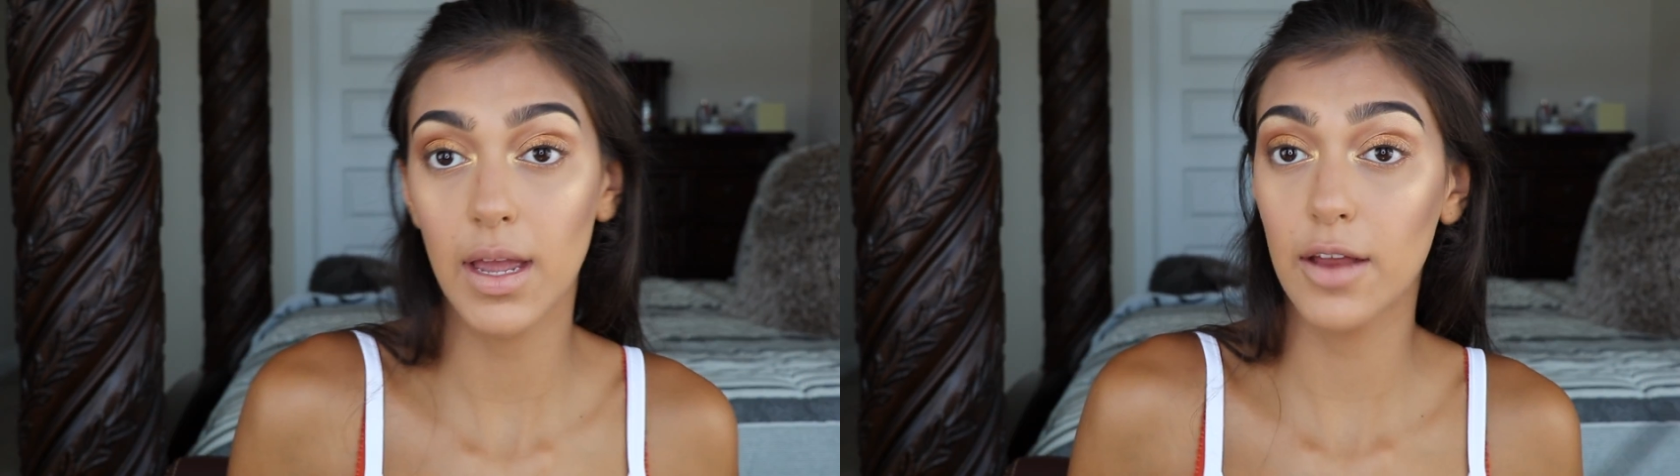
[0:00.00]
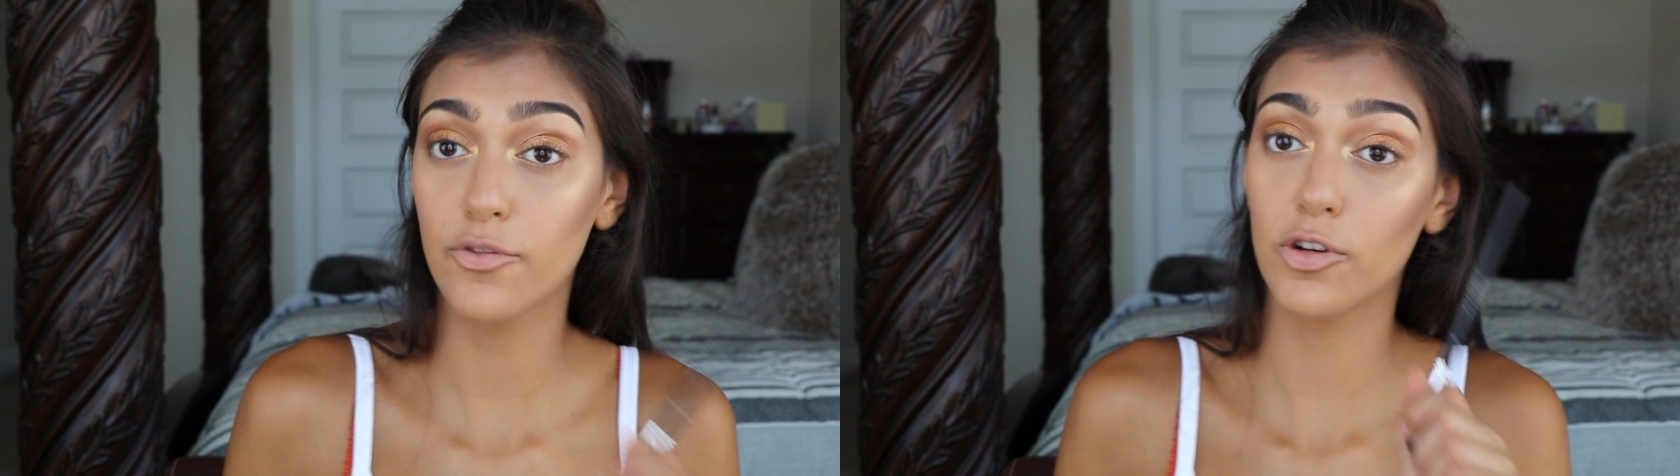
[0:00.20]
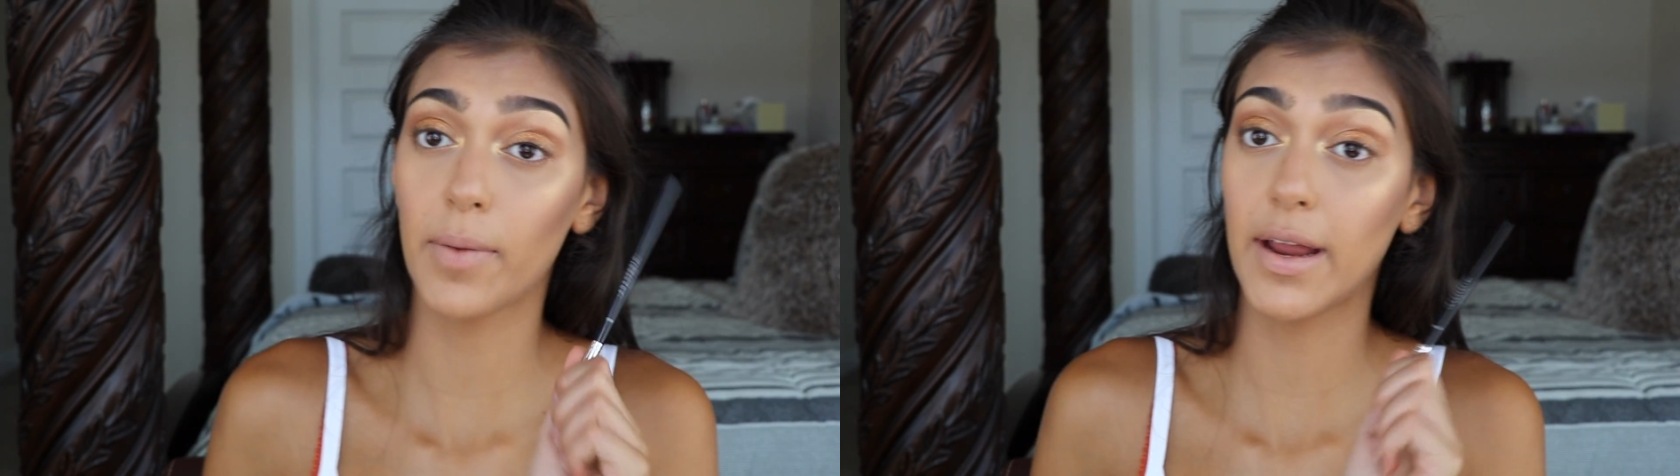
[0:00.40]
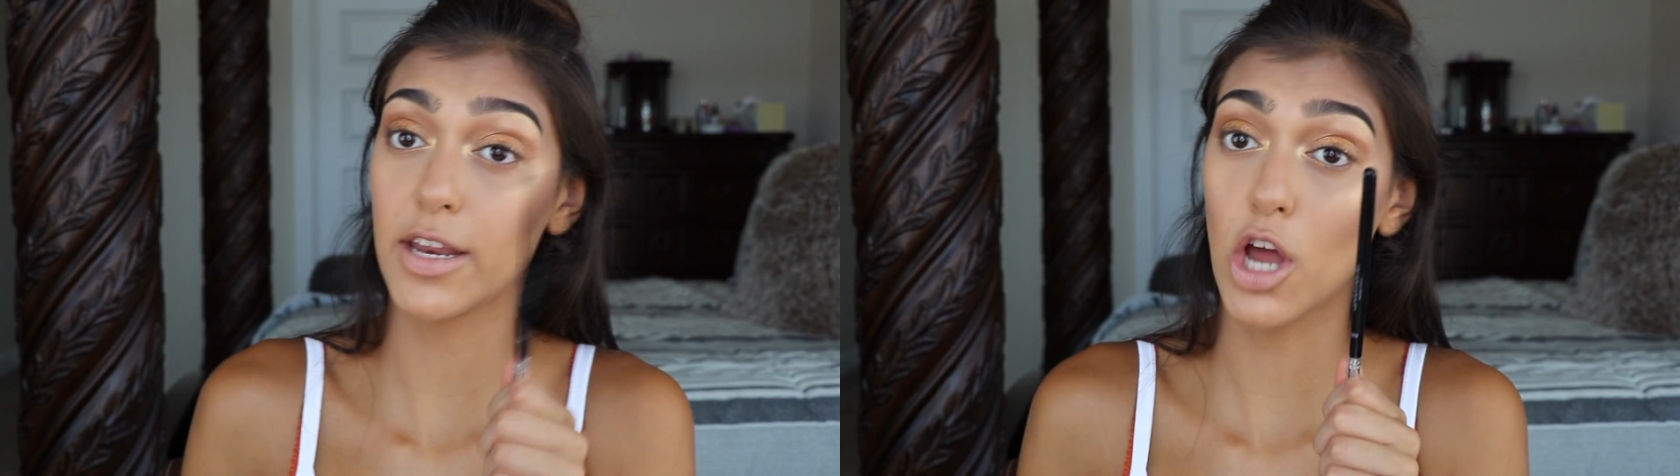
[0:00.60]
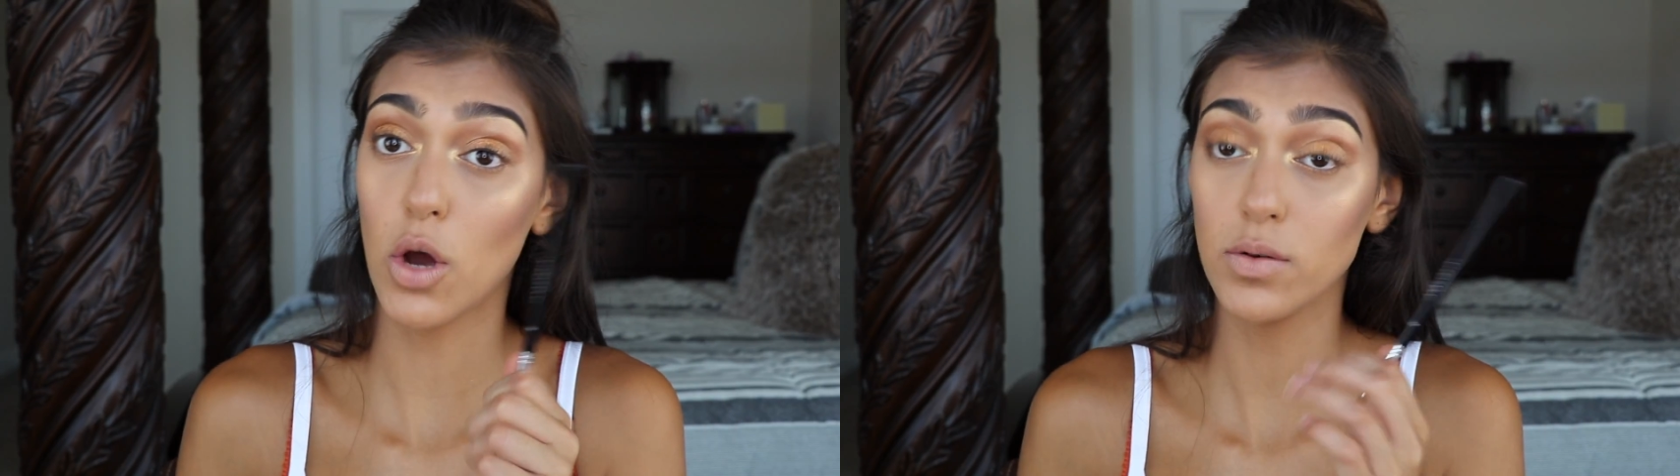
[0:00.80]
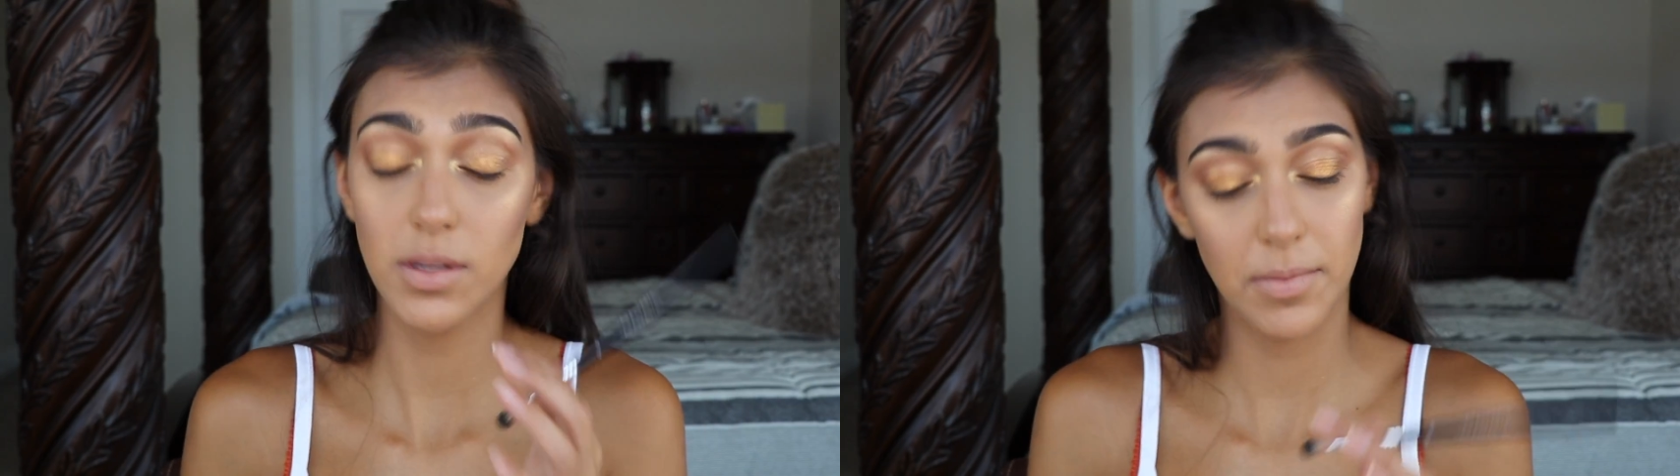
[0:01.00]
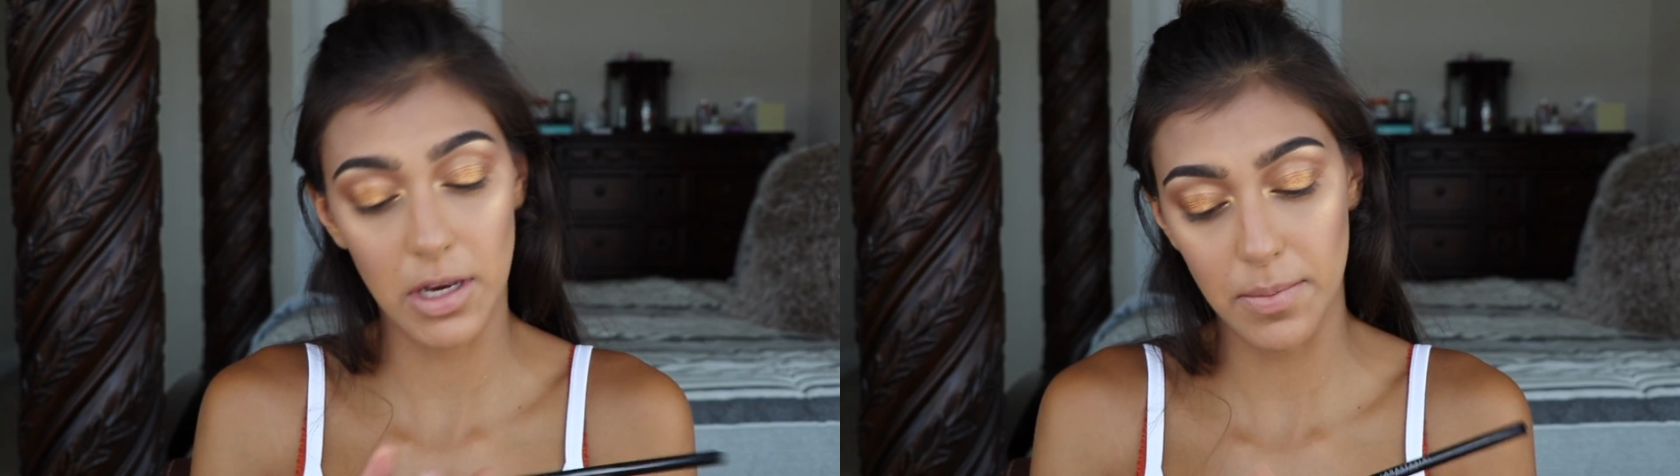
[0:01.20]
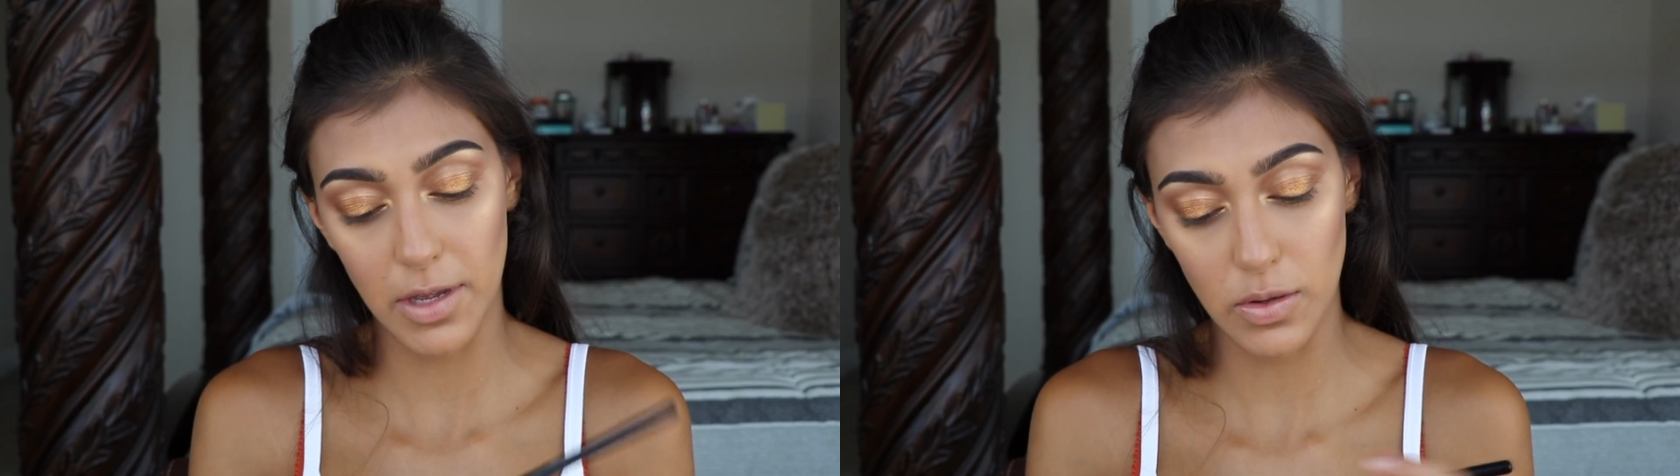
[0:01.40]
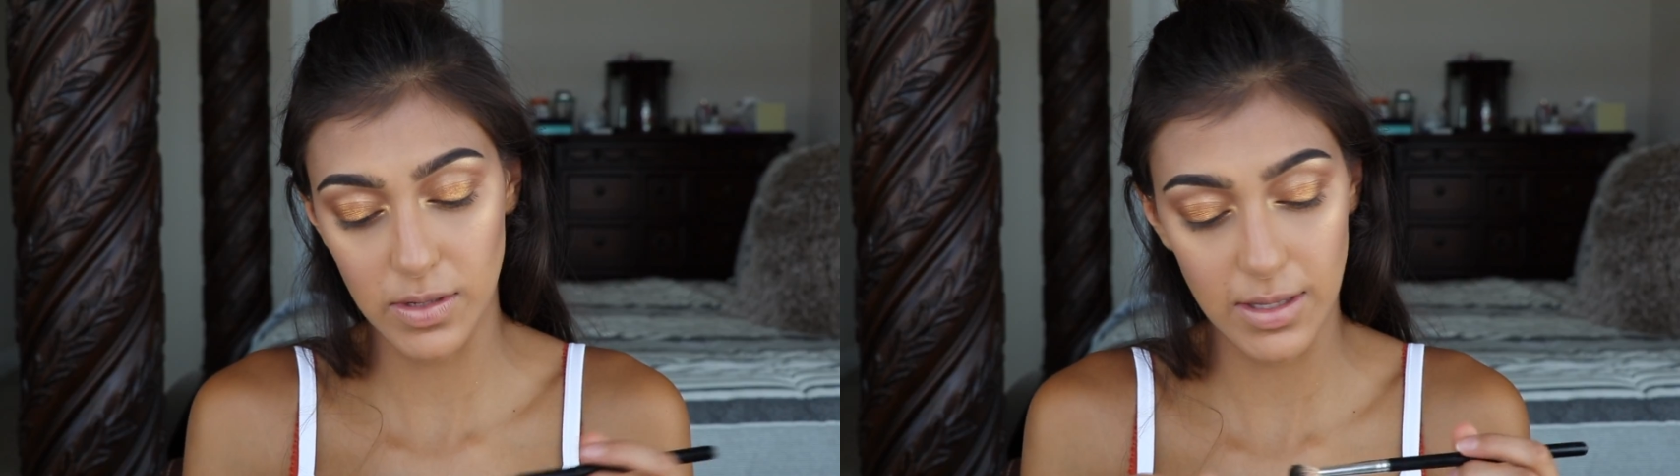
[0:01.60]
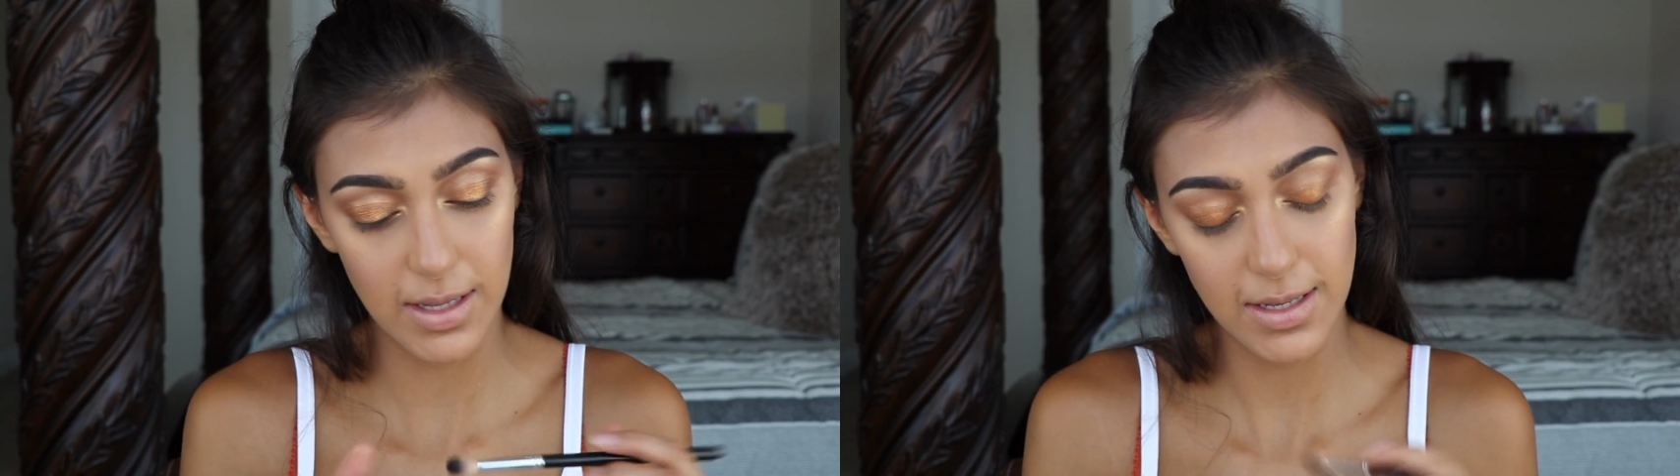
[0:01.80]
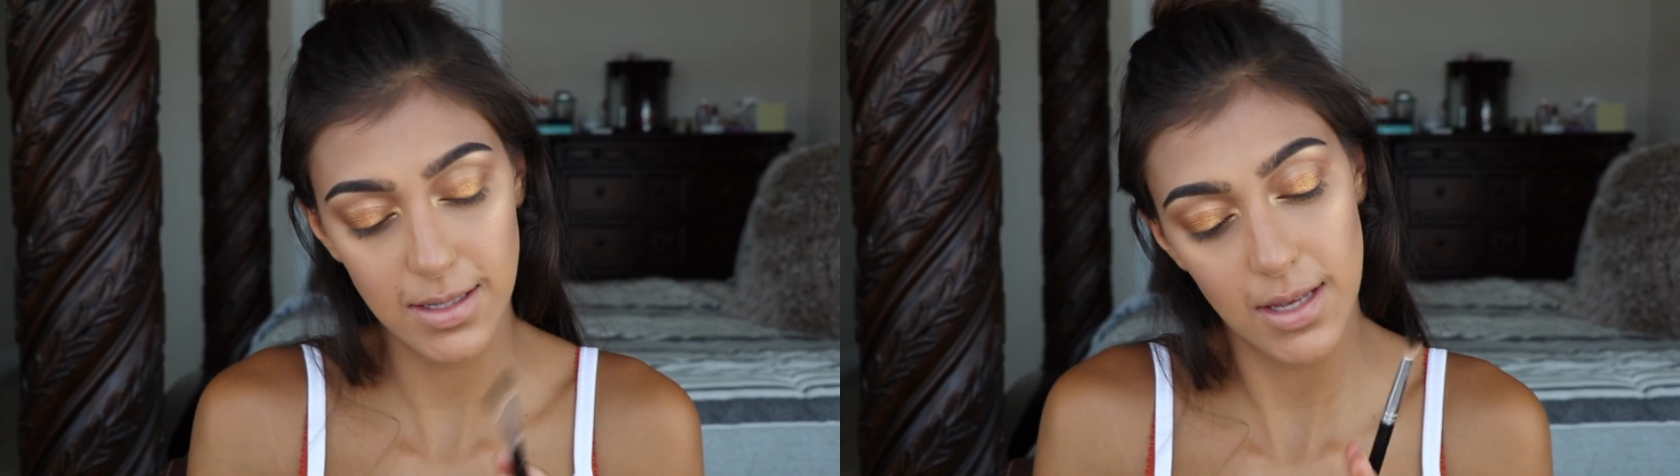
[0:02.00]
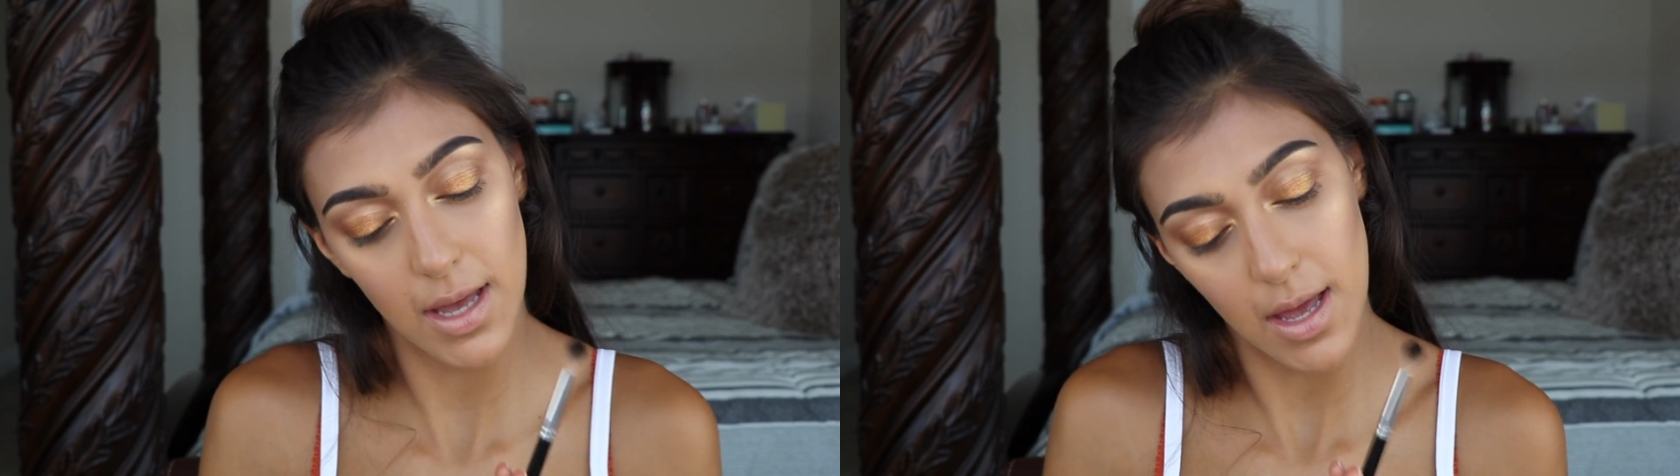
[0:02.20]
And for my nose, I'm going to be using this